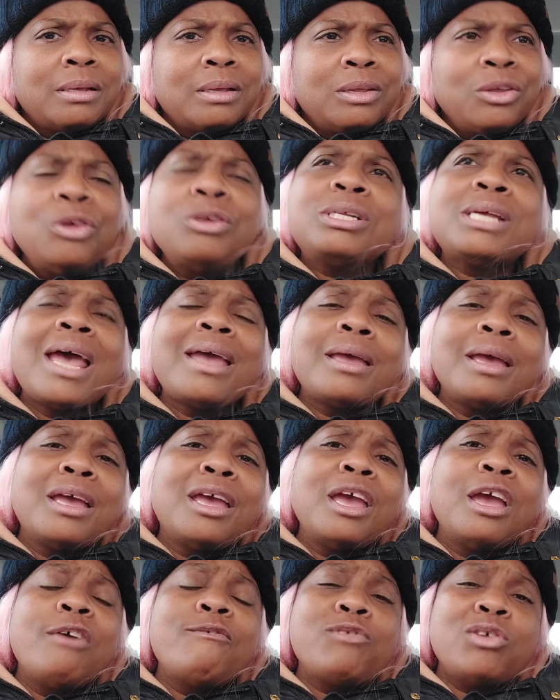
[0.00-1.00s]
You're taking
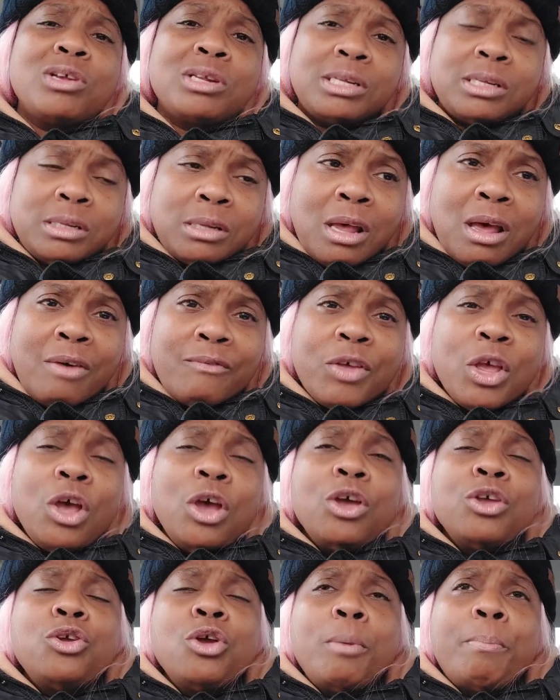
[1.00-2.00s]
care of yourself.
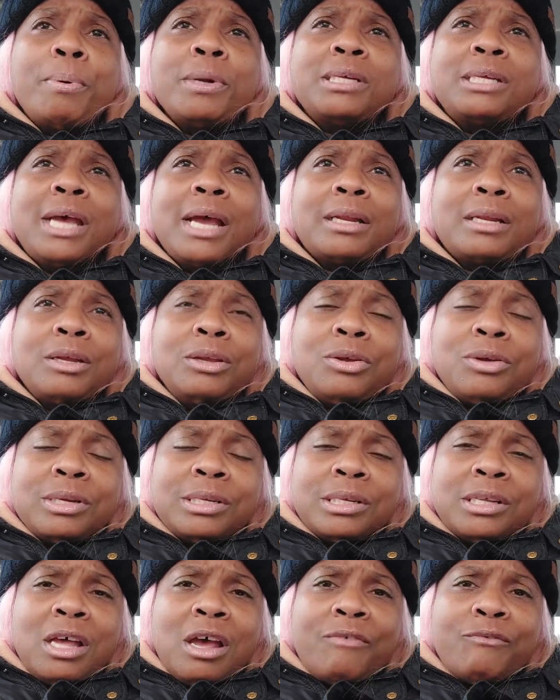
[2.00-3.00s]
You're protecting
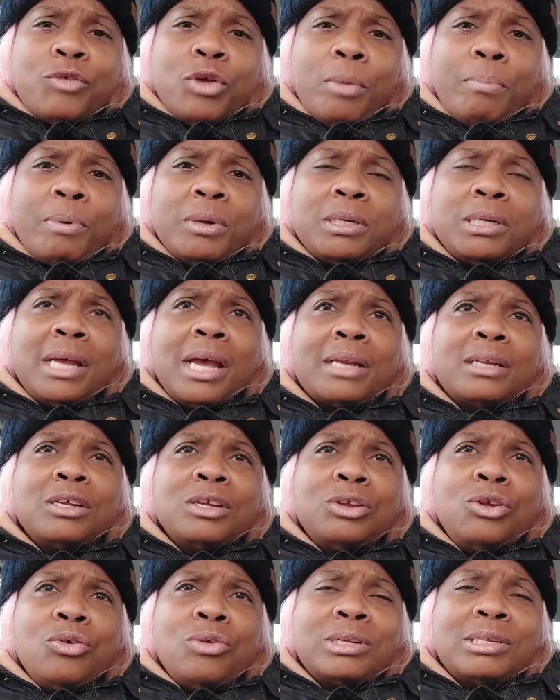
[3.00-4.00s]
yourself. You're
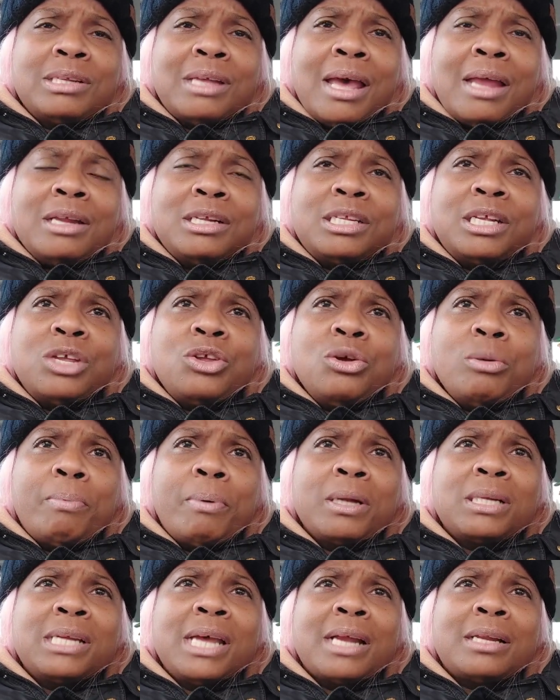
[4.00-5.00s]
protecting your sanity. You're
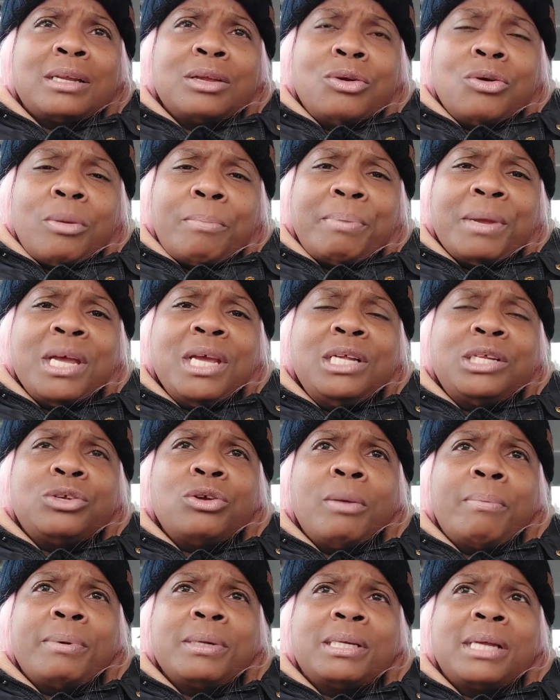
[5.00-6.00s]
protecting your peace.
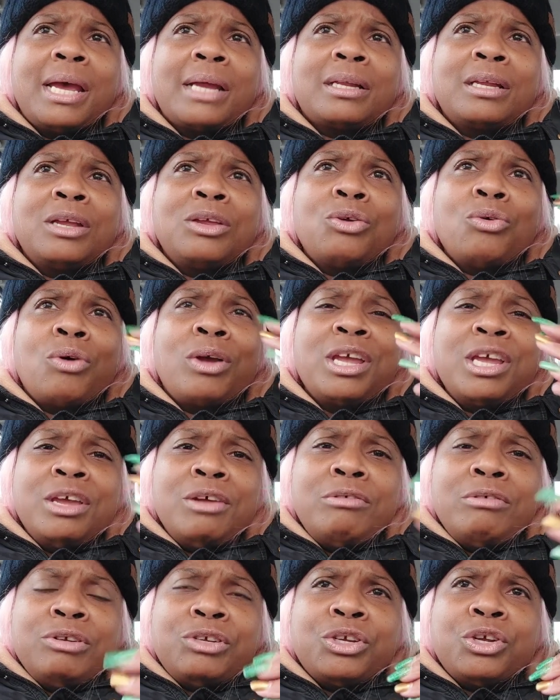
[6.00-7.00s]
You're protecting your
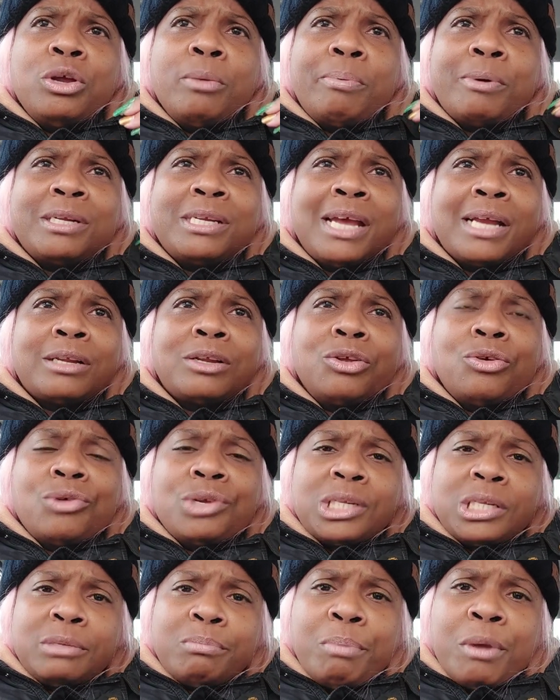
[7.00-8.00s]
energy. You're protecting your
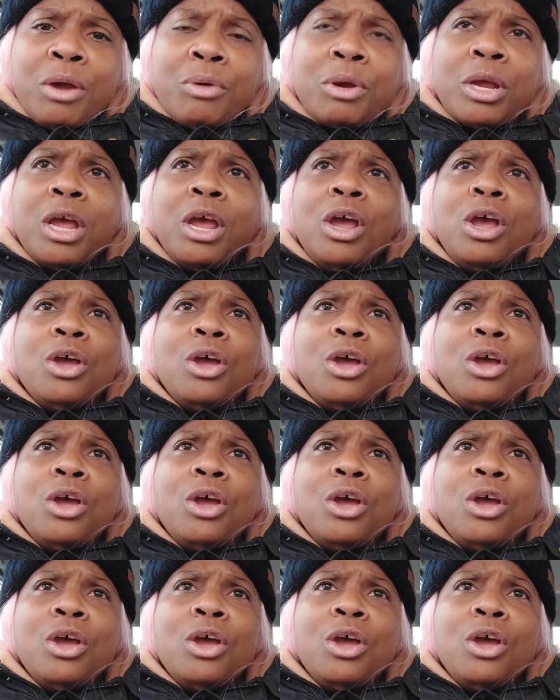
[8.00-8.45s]
spirit.